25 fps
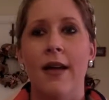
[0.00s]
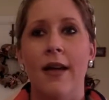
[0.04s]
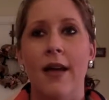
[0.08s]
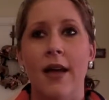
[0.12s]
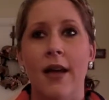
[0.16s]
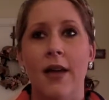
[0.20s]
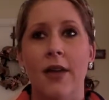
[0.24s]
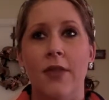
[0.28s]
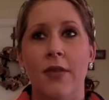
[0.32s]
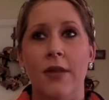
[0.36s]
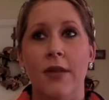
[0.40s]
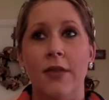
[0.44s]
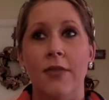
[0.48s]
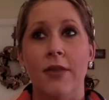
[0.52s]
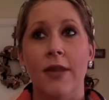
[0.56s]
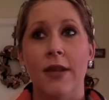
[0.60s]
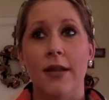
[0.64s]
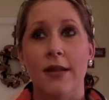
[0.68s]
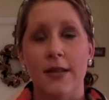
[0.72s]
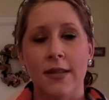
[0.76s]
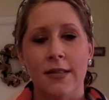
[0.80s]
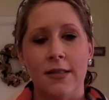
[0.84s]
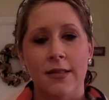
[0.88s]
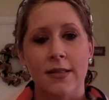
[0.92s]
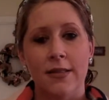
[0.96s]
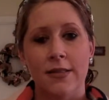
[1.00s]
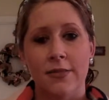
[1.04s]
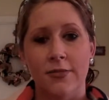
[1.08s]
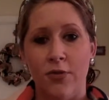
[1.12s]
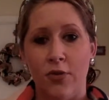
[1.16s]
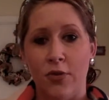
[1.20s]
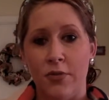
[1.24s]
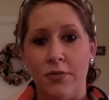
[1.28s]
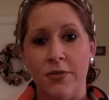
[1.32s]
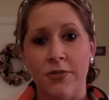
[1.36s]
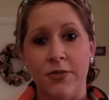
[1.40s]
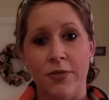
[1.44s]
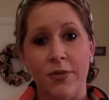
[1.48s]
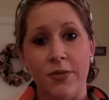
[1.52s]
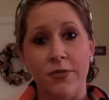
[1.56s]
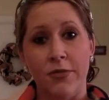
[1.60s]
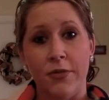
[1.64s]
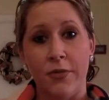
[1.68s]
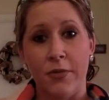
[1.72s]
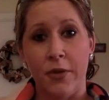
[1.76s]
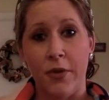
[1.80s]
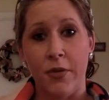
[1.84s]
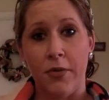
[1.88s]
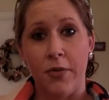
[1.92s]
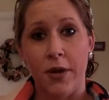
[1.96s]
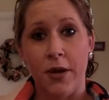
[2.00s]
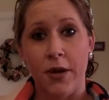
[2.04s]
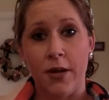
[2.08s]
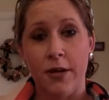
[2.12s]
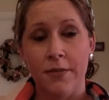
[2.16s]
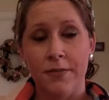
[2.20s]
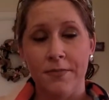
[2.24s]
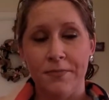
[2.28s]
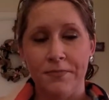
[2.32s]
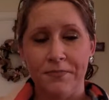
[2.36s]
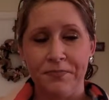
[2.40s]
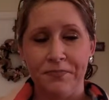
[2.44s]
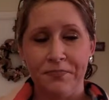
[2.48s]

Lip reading: Anyway, we had to get these forms filled for my work.